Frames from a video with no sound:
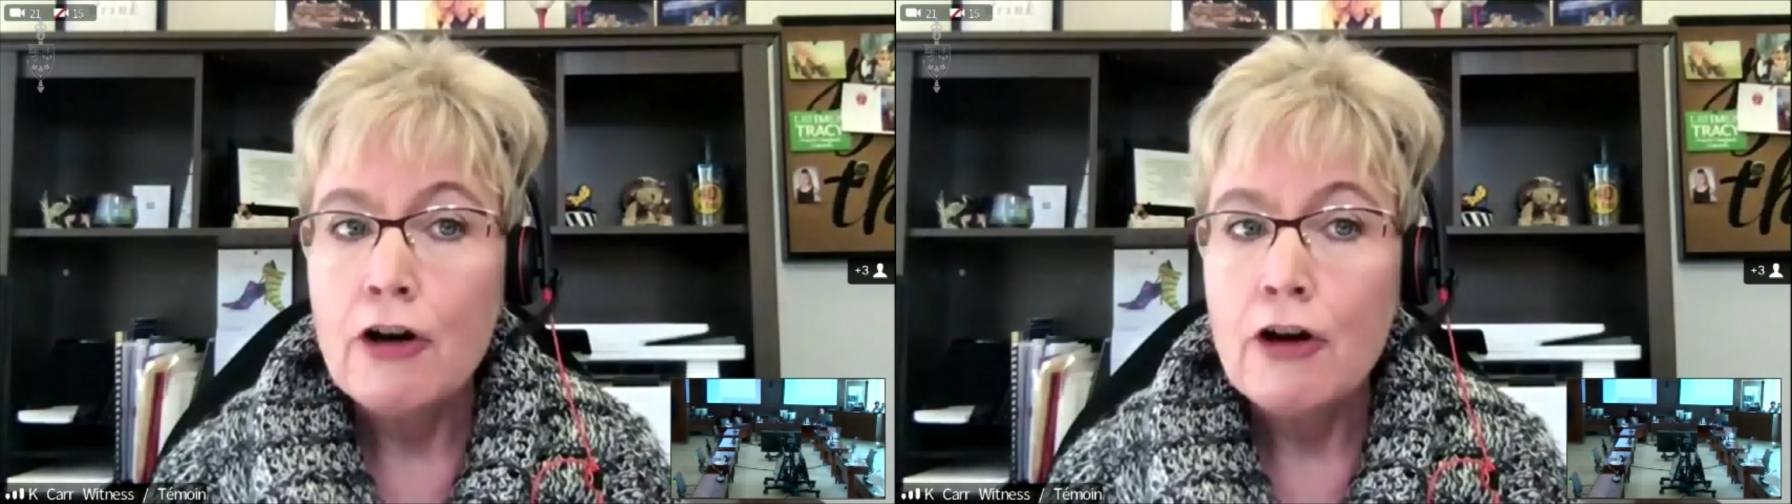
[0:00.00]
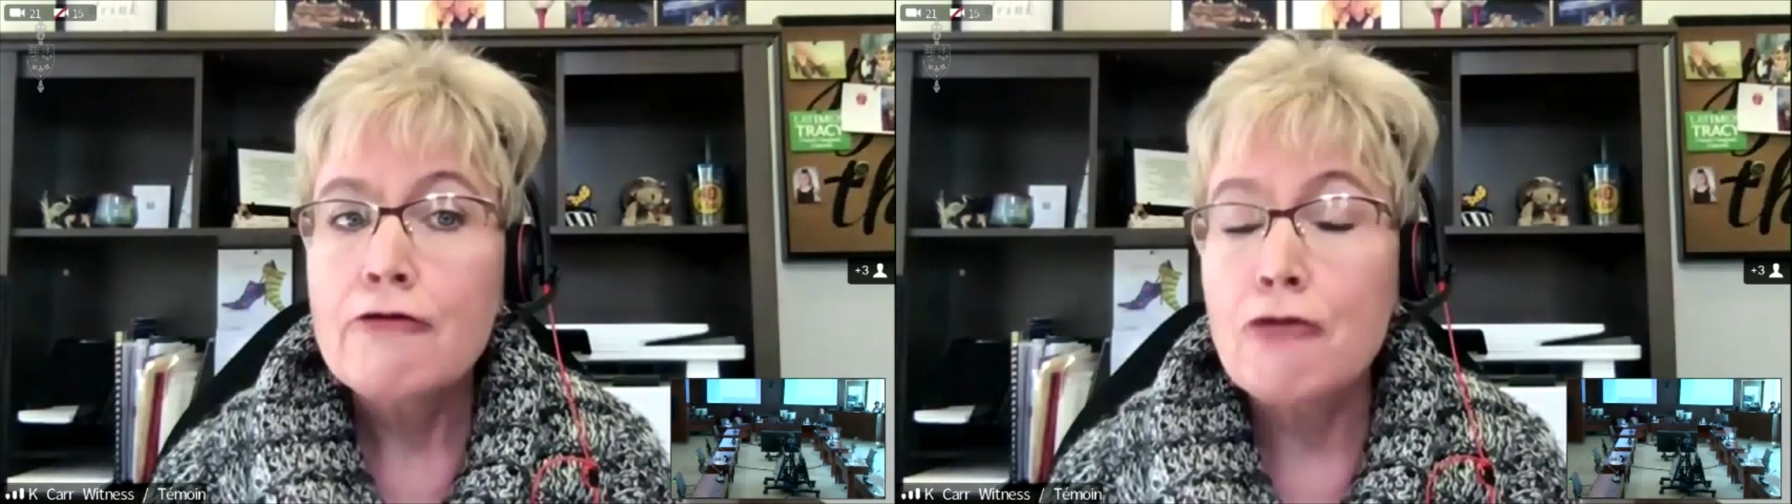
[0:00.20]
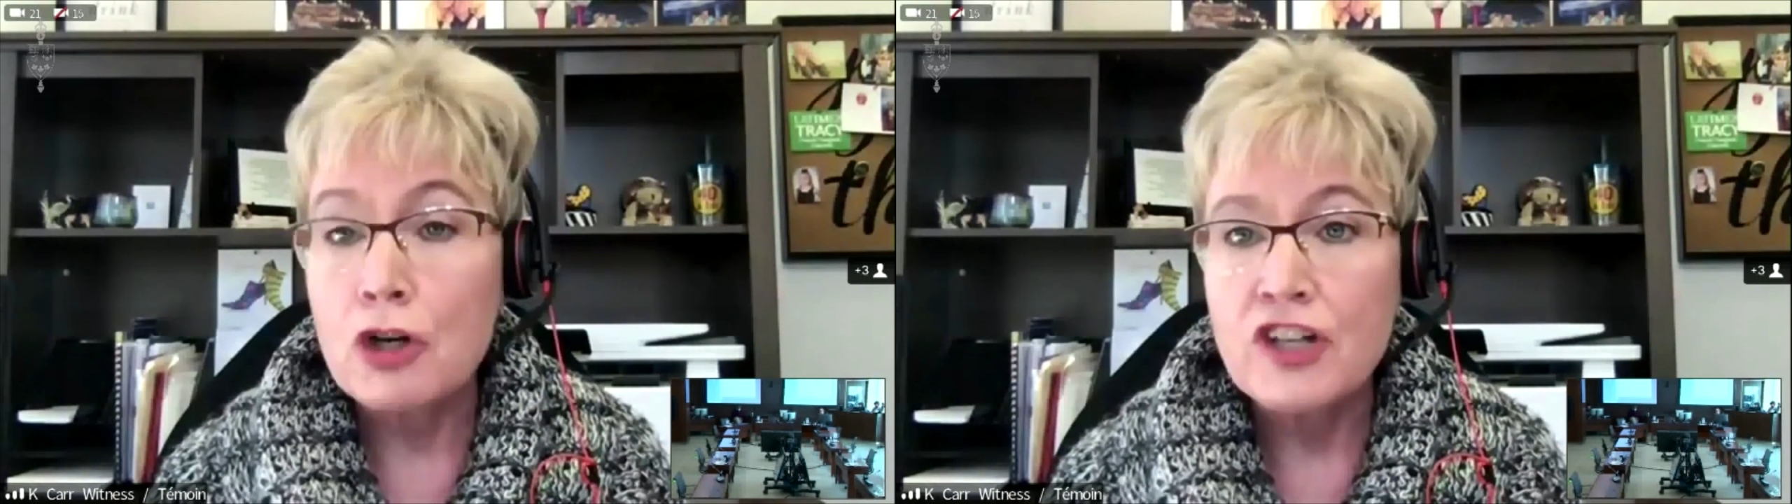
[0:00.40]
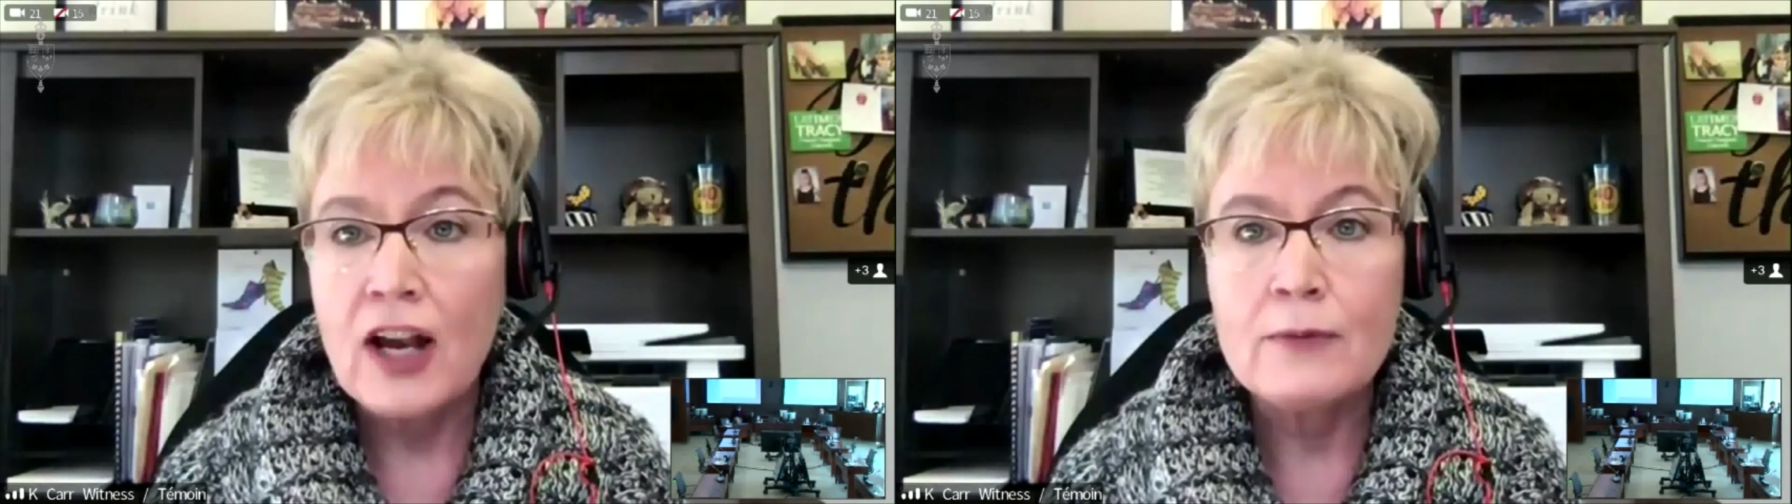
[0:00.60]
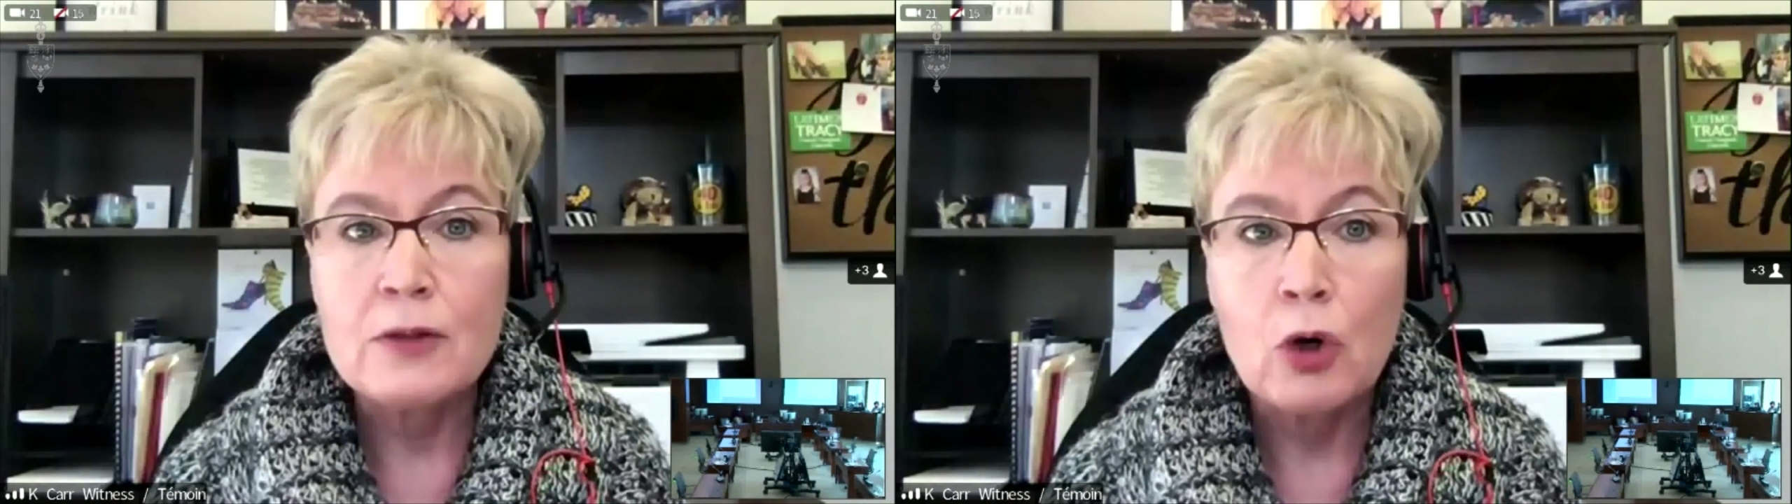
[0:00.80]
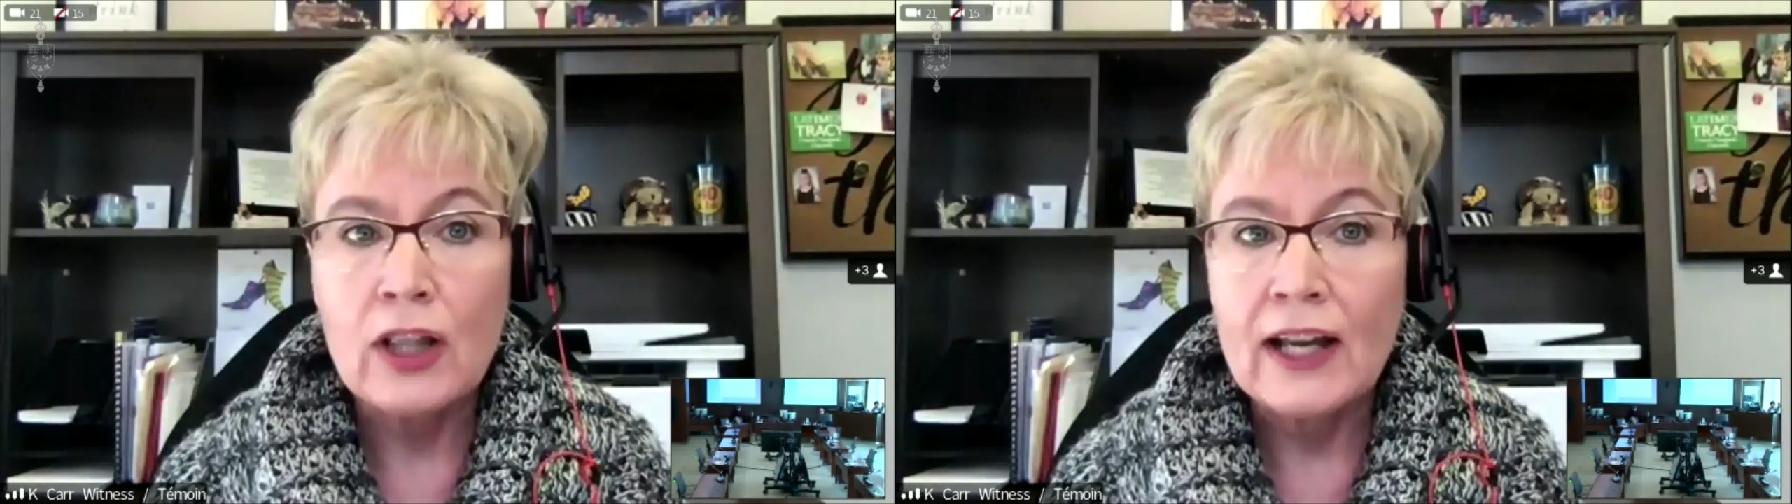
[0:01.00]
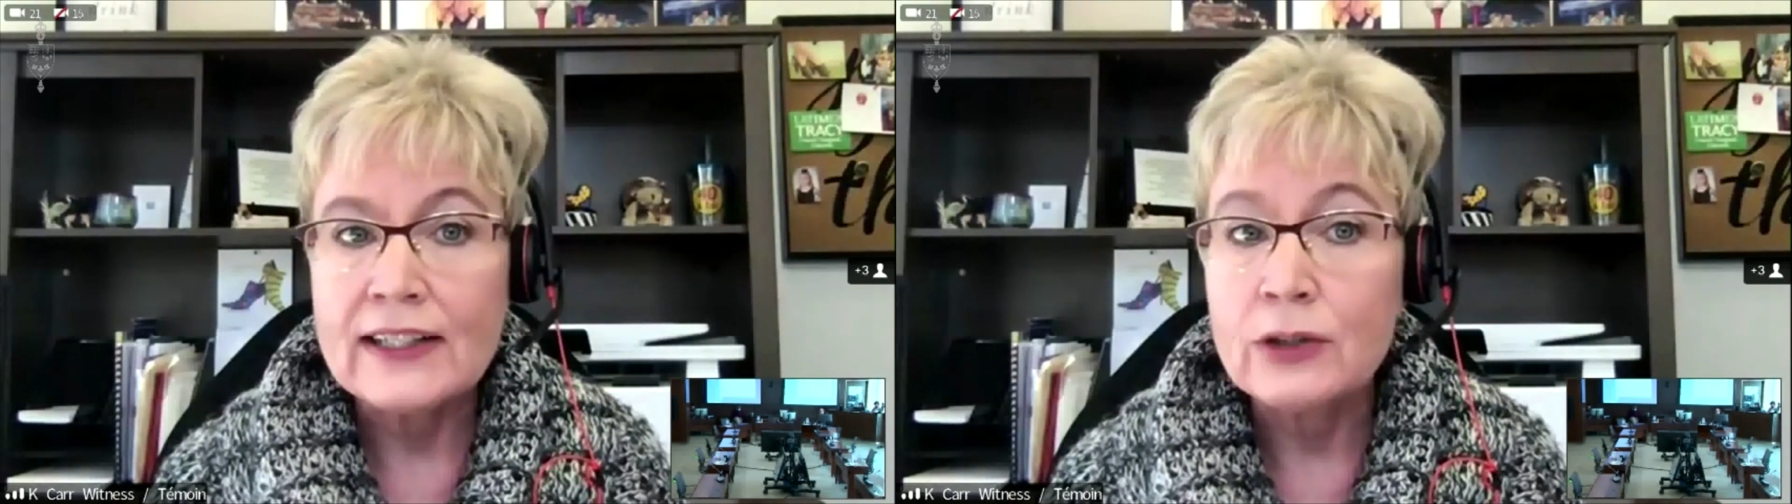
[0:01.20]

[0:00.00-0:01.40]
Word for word: four times more likely